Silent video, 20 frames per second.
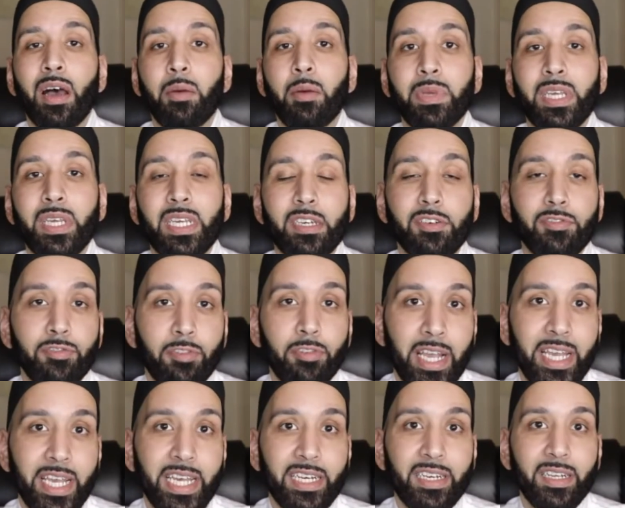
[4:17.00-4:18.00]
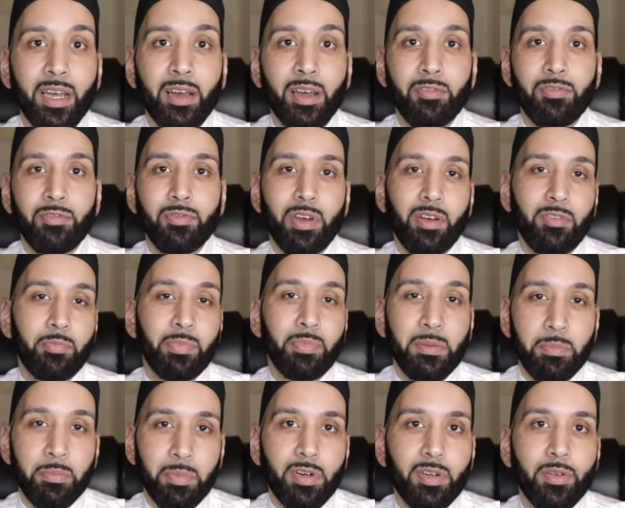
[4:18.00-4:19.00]
being afraid of
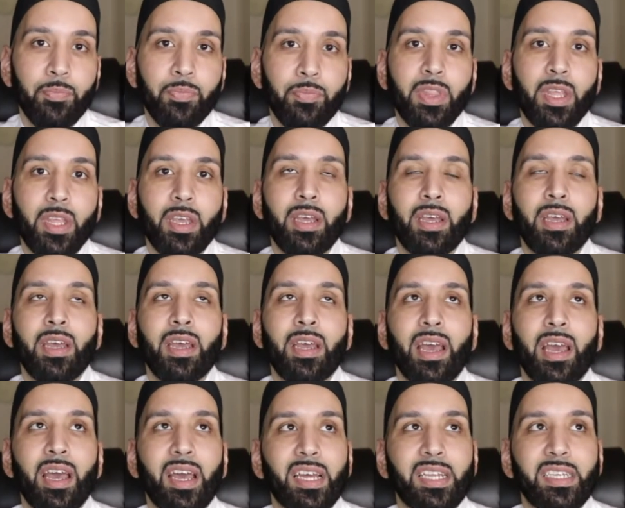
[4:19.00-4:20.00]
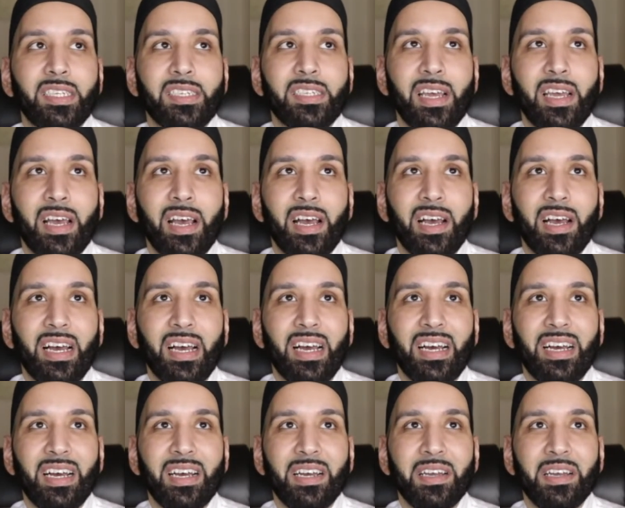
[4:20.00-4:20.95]
people. And Al-Hajj